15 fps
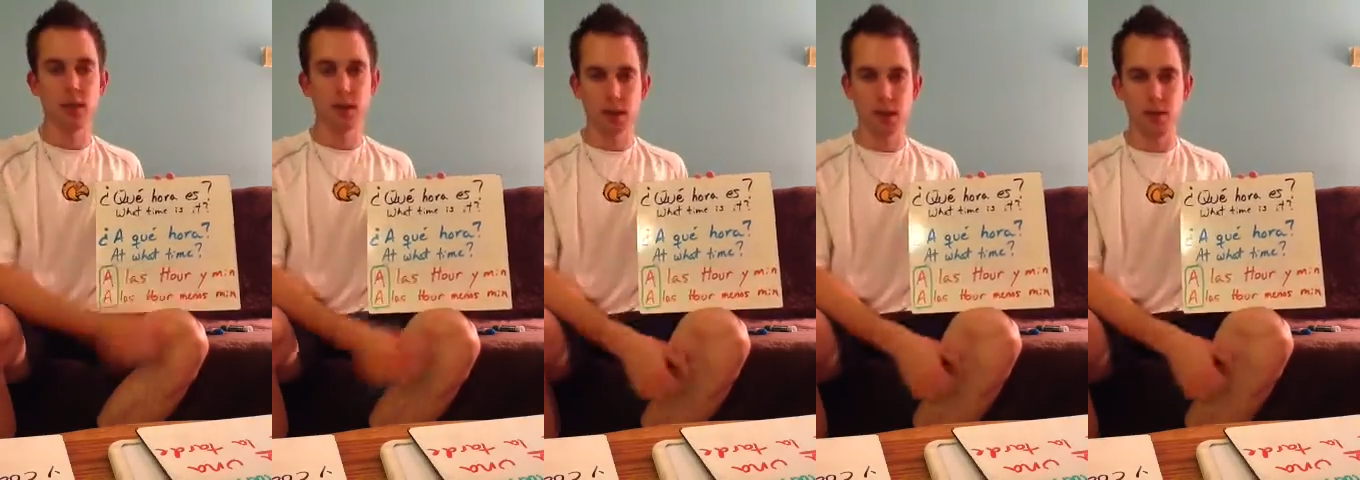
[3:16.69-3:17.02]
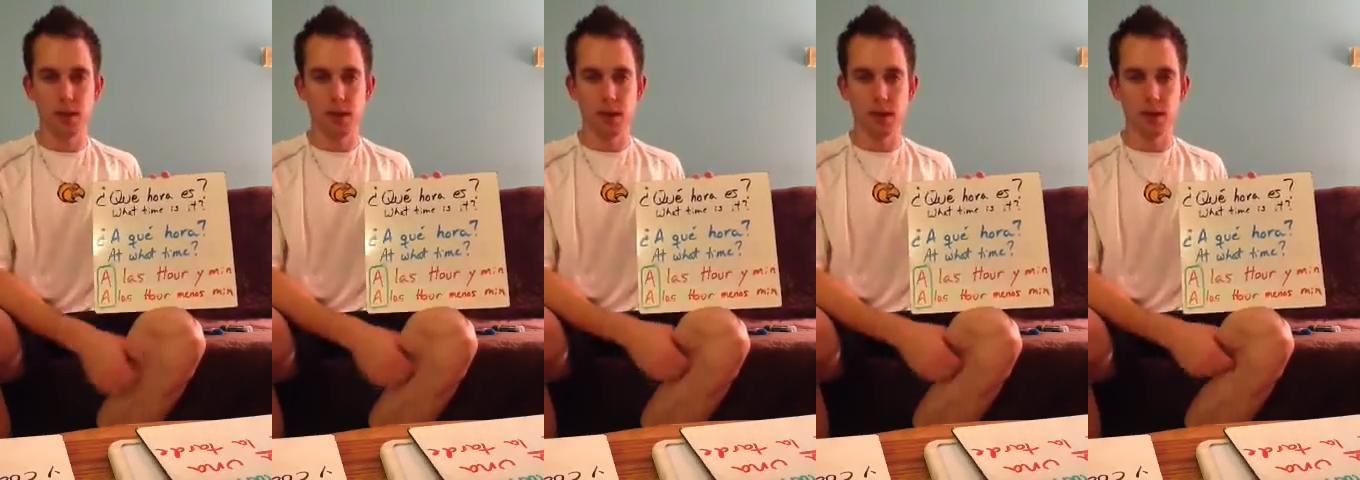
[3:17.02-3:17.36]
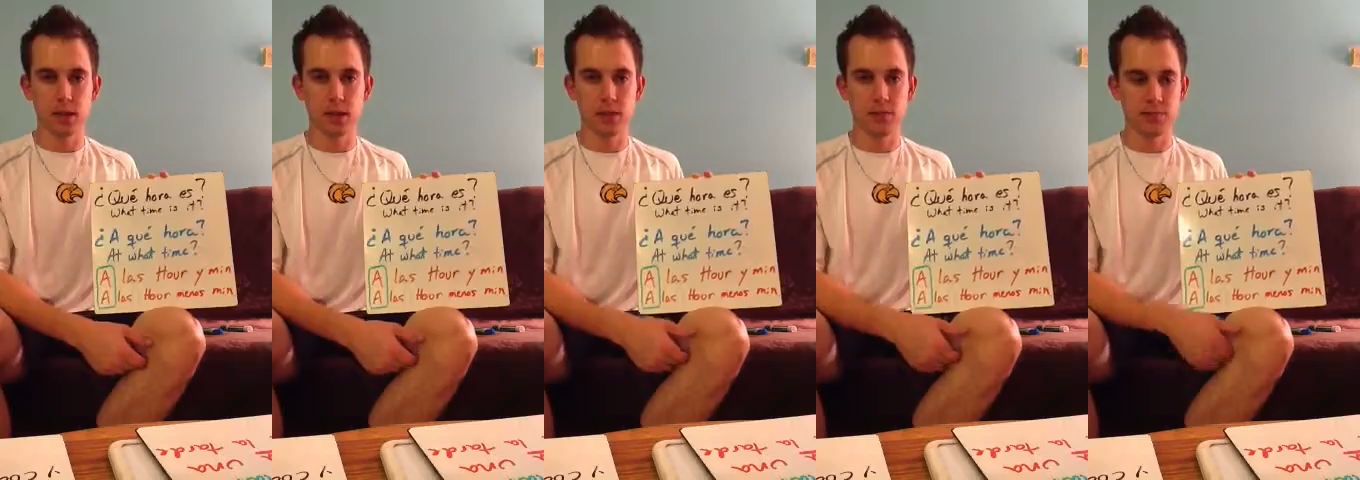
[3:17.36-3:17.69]
the
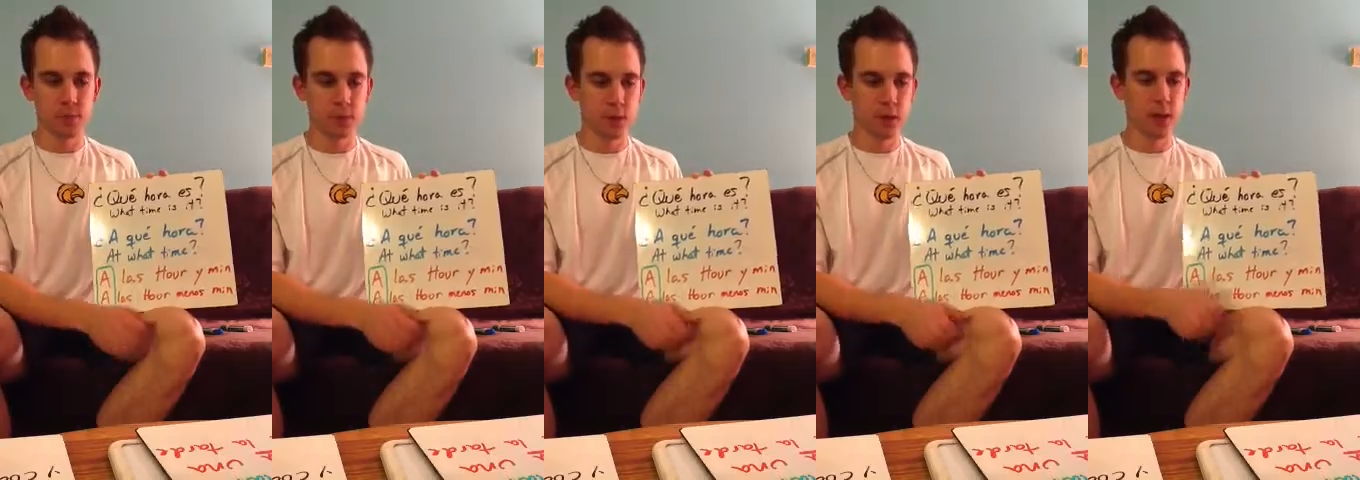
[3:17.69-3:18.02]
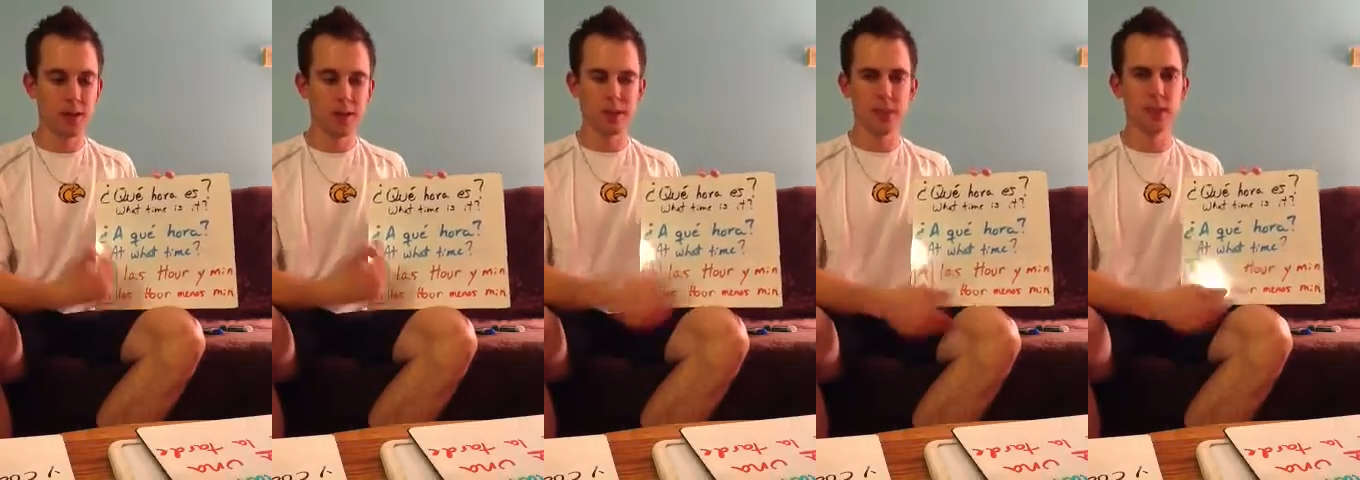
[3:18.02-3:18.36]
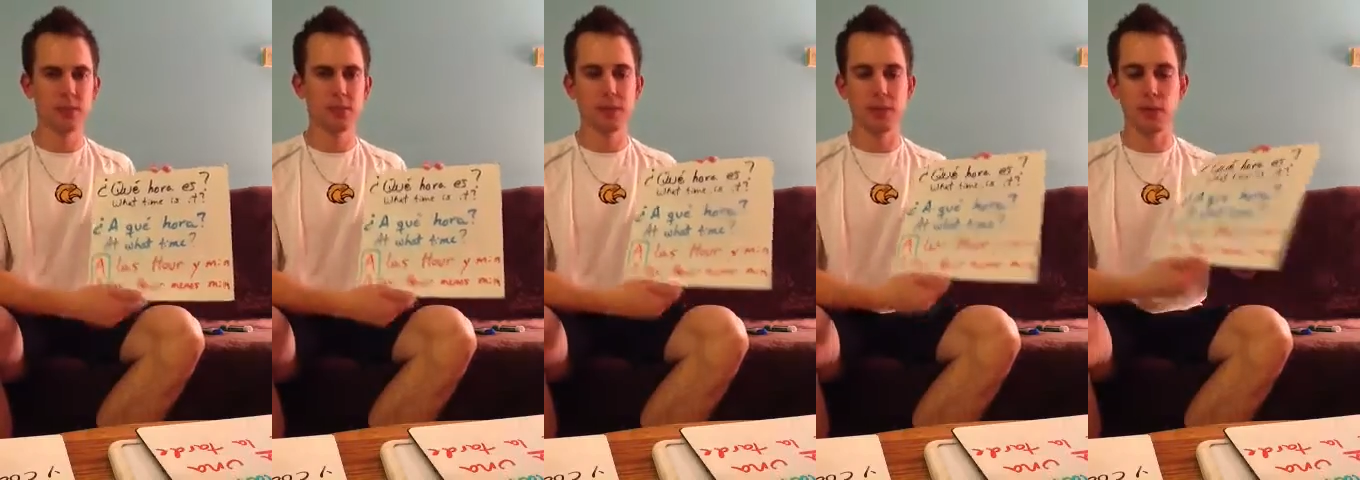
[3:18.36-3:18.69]
minutes. Okay, let's see
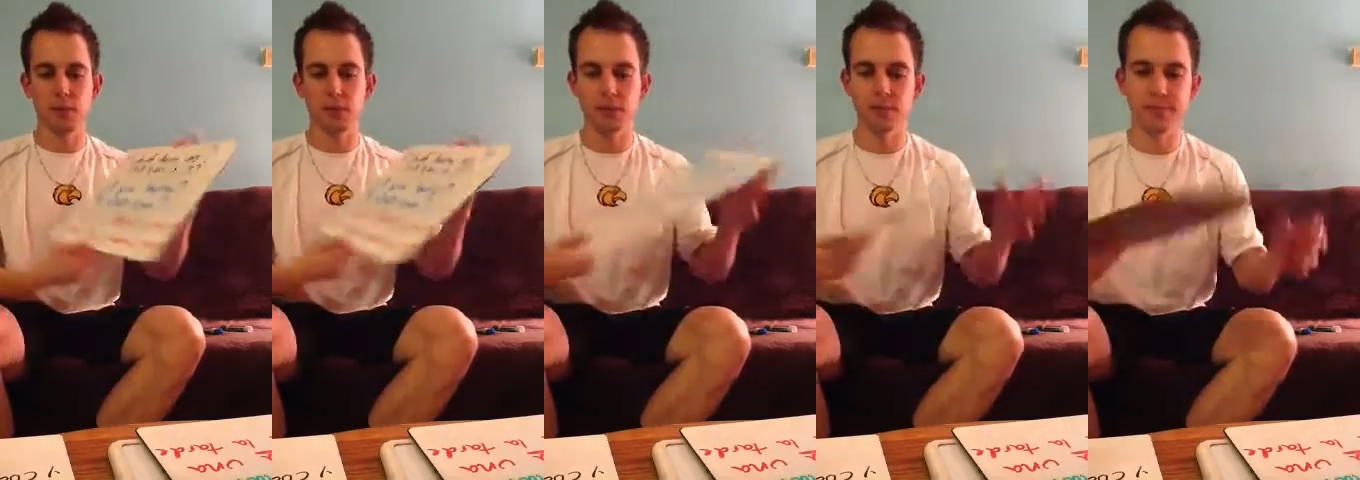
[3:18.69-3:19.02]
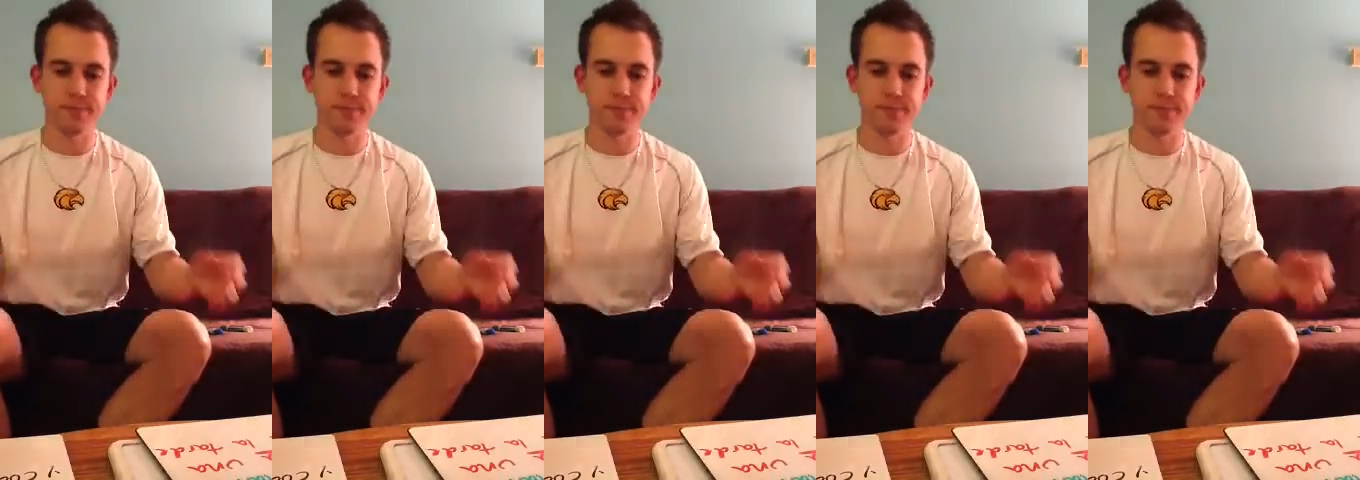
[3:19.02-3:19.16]
some examples.